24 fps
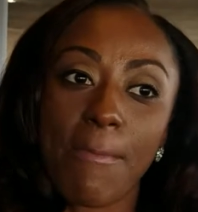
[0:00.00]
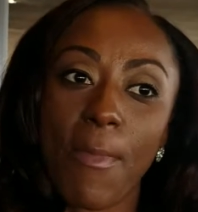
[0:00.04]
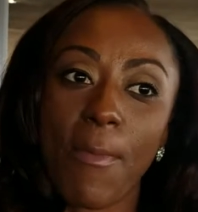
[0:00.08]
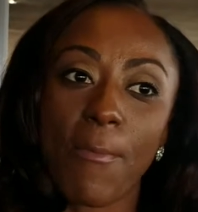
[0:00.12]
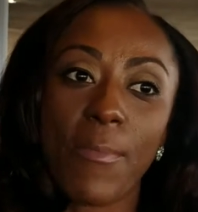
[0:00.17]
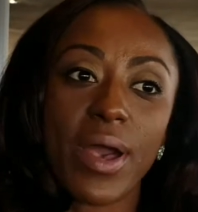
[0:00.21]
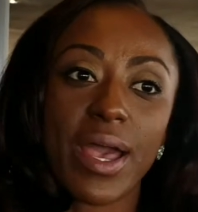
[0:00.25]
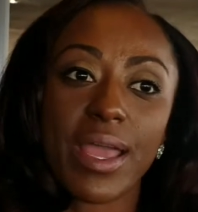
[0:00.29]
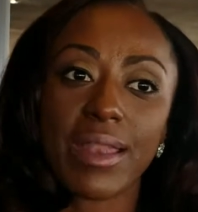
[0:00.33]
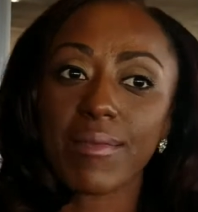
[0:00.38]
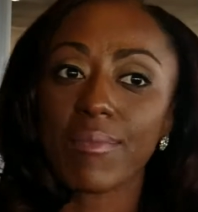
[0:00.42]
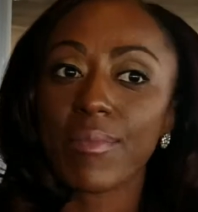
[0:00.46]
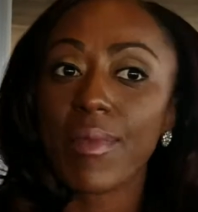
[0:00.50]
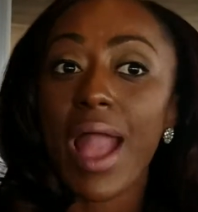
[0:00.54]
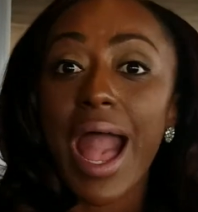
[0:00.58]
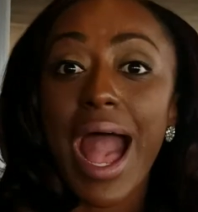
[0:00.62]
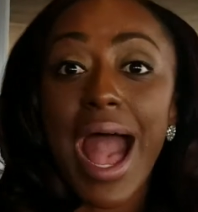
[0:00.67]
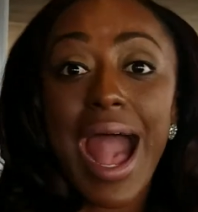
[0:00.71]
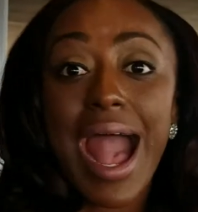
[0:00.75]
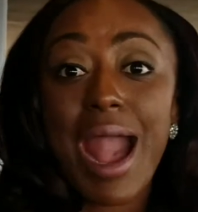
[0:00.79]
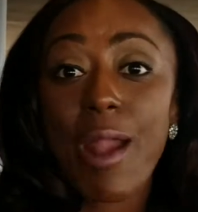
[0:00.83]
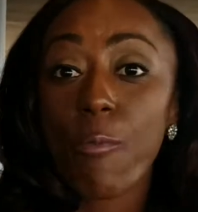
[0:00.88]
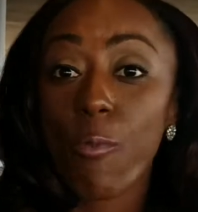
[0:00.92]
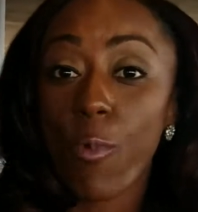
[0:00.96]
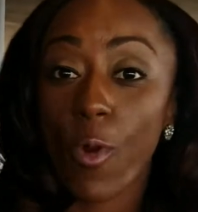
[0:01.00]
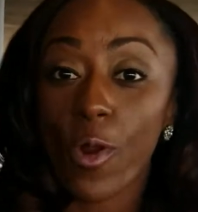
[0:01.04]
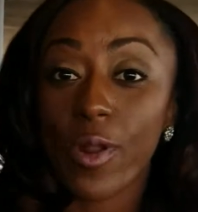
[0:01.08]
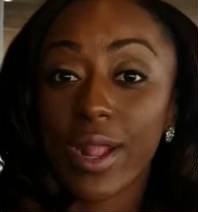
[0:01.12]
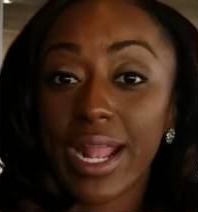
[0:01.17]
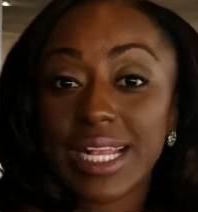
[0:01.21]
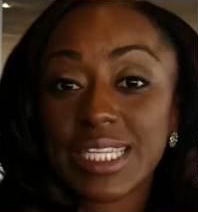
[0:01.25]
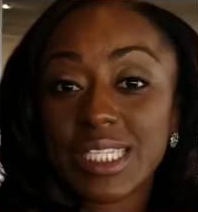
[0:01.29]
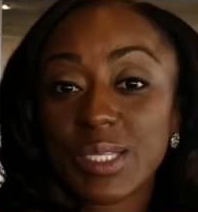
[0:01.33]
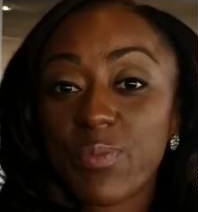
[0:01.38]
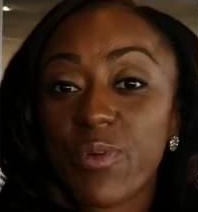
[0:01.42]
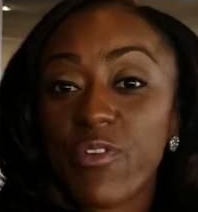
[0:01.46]
But I work
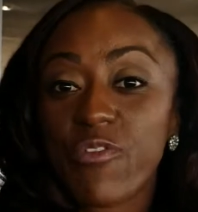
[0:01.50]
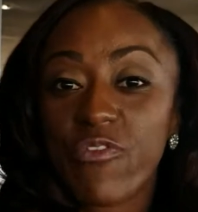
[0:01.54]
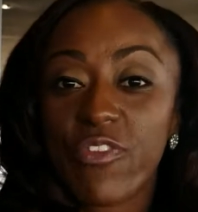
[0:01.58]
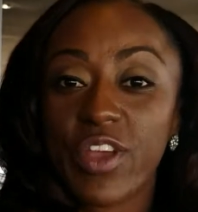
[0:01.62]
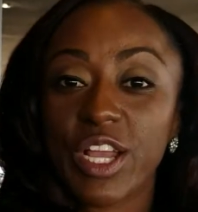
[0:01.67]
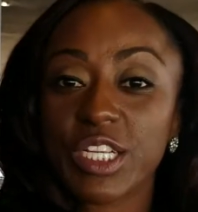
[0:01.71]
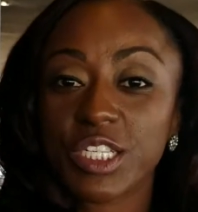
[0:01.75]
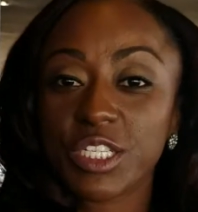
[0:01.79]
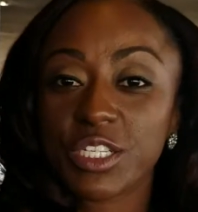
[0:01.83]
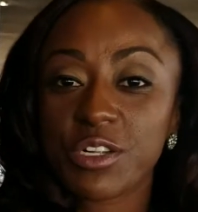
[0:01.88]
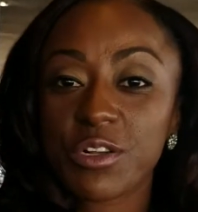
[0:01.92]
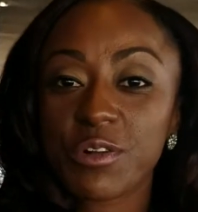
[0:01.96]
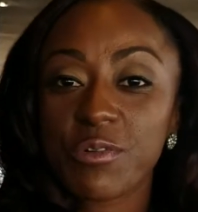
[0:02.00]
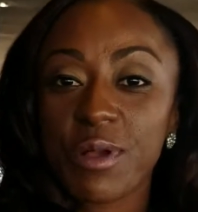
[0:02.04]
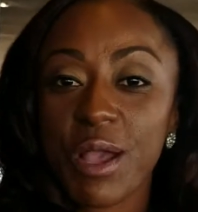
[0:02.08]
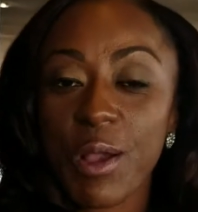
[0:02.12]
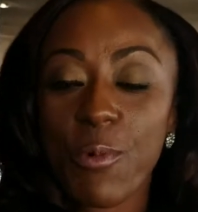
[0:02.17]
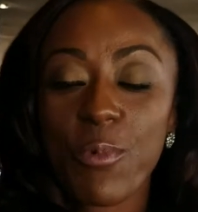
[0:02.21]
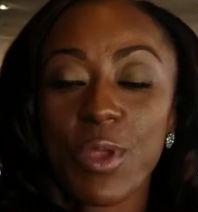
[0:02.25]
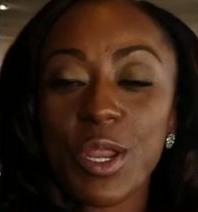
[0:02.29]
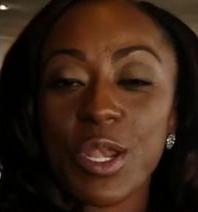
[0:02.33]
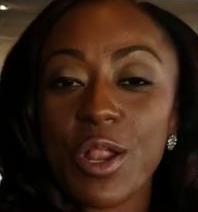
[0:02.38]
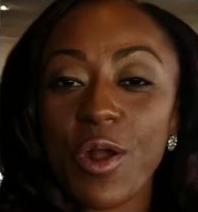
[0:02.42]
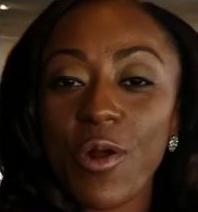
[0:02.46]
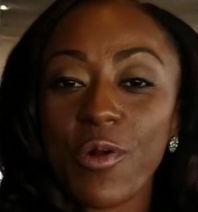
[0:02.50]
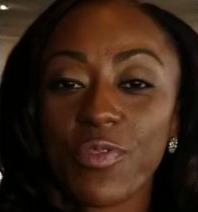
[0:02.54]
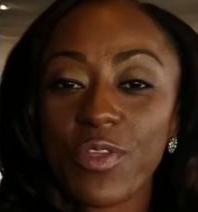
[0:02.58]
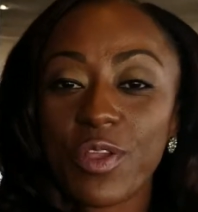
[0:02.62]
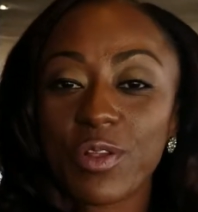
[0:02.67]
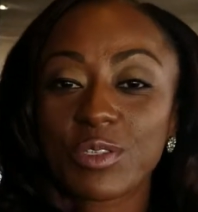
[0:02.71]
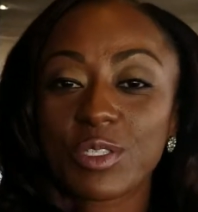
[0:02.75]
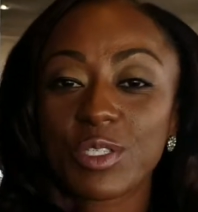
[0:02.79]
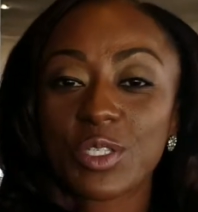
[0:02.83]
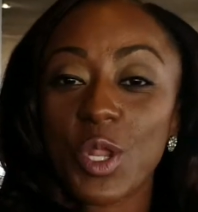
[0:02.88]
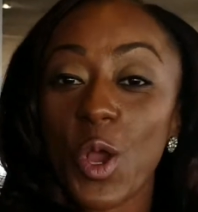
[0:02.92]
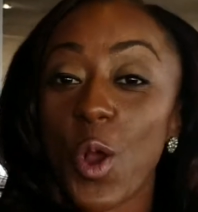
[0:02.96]
as a professional, and we know
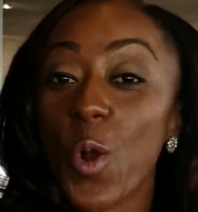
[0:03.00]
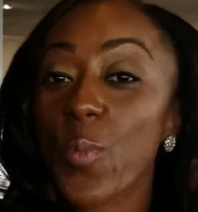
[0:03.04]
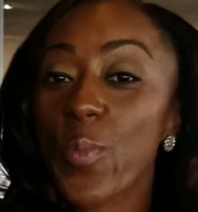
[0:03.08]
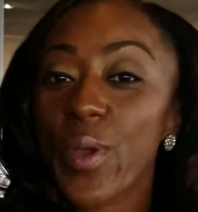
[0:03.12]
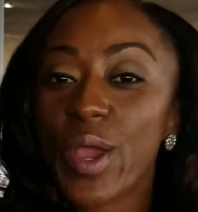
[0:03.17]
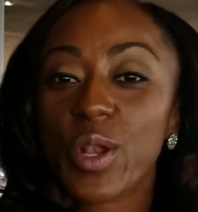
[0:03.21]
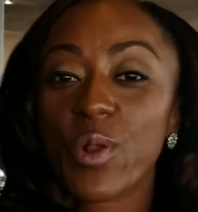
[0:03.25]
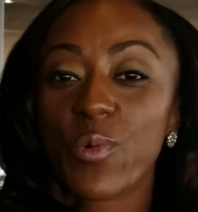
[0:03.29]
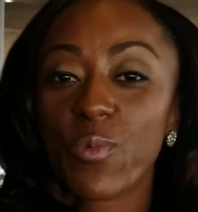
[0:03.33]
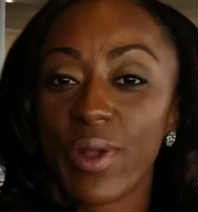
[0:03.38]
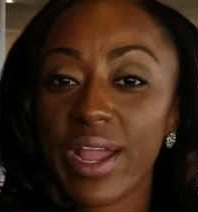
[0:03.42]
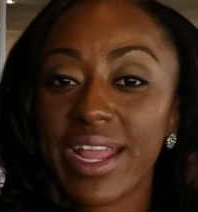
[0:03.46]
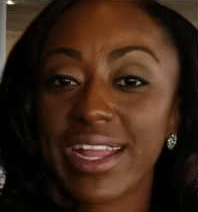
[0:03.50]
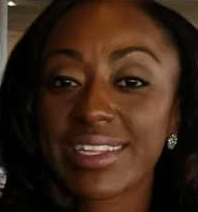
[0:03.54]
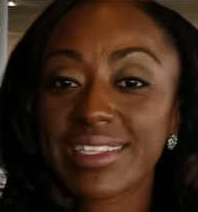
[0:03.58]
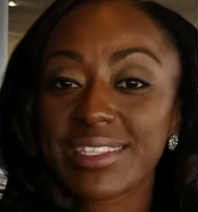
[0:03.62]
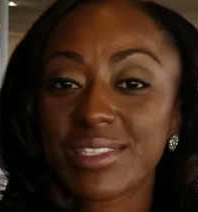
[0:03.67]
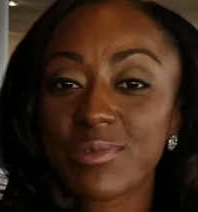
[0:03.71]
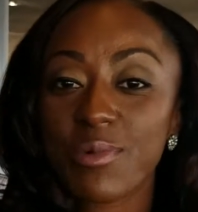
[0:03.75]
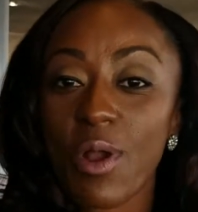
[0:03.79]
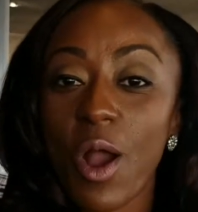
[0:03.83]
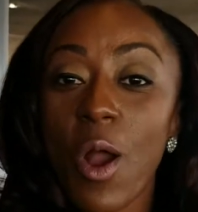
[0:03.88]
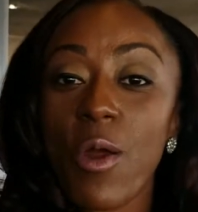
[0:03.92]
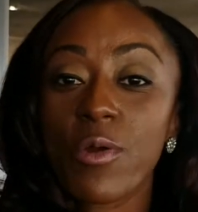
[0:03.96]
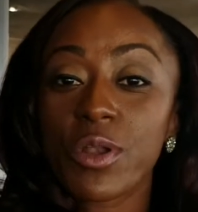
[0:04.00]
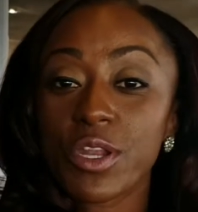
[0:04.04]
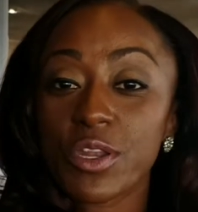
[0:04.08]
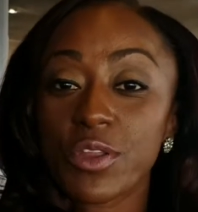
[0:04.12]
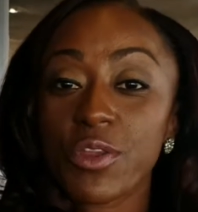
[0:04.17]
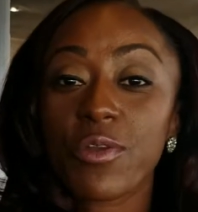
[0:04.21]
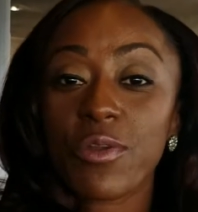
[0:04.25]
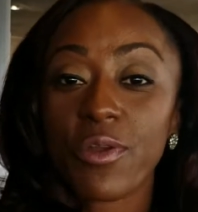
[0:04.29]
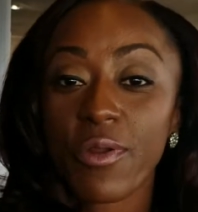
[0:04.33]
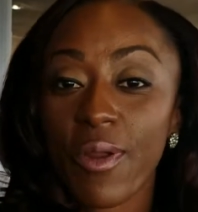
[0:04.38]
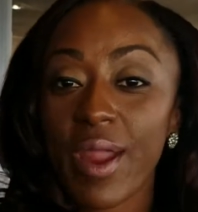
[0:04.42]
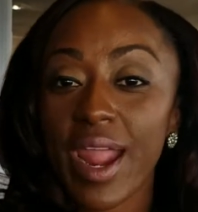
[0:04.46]
there's no better way to hone in
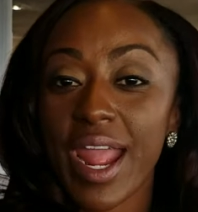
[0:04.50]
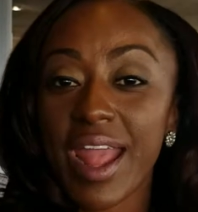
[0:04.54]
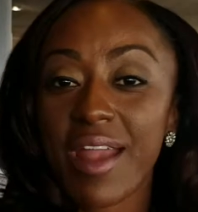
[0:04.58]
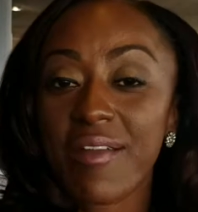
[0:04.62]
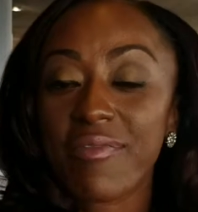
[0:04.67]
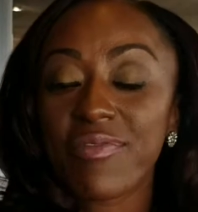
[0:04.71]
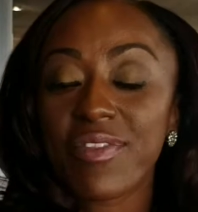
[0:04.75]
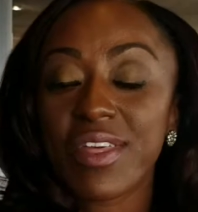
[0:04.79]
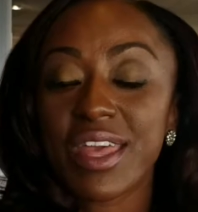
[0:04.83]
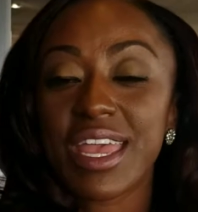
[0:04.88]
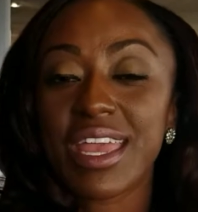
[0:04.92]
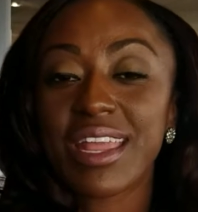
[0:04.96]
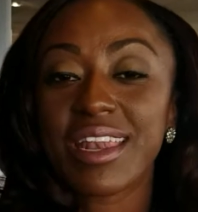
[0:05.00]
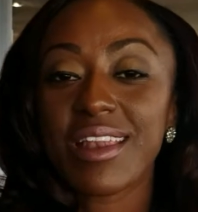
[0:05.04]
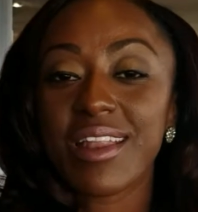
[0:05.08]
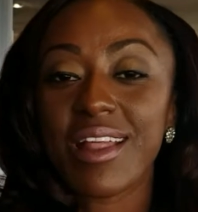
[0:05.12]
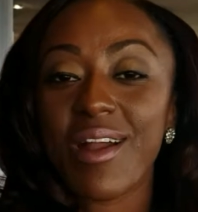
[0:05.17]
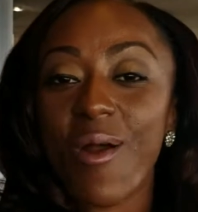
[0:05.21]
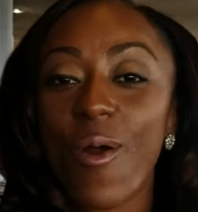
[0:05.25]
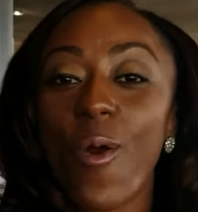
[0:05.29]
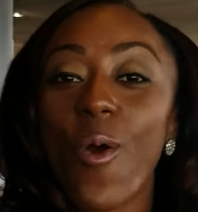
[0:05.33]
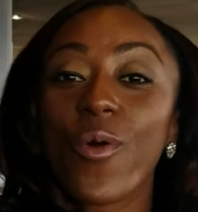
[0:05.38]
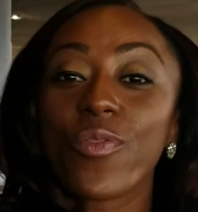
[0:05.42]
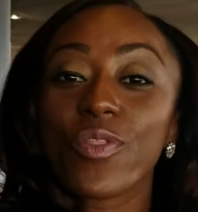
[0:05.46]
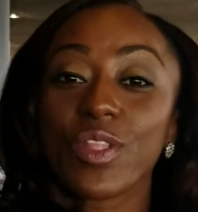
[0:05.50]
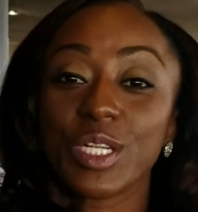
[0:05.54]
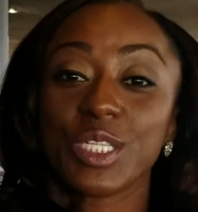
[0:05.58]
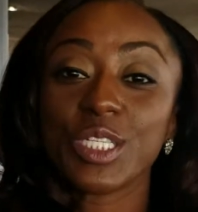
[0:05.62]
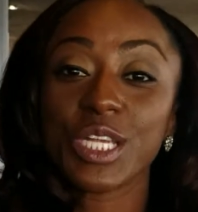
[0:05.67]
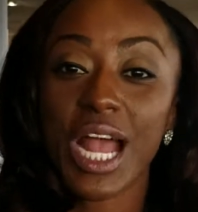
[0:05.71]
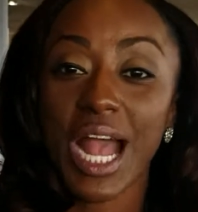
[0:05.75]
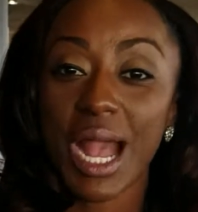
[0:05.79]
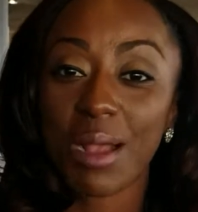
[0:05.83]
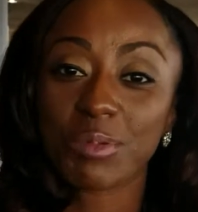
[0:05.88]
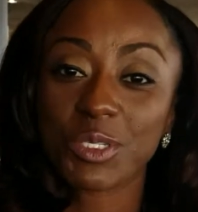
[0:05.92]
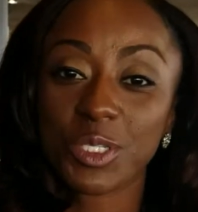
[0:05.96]
your craft than
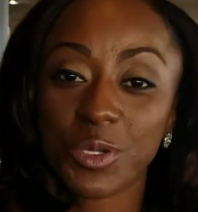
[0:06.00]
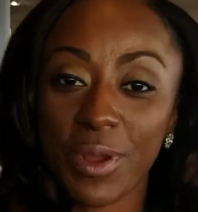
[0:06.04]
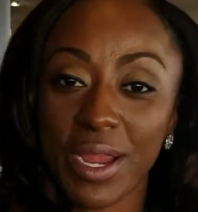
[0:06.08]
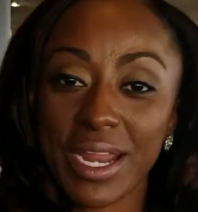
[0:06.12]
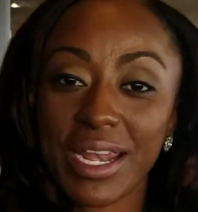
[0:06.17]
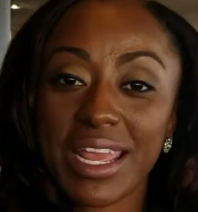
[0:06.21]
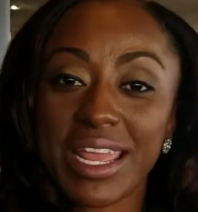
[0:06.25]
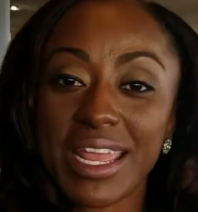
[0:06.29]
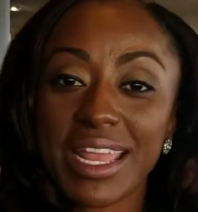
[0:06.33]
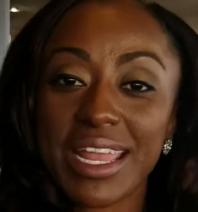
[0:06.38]
on-the-job training.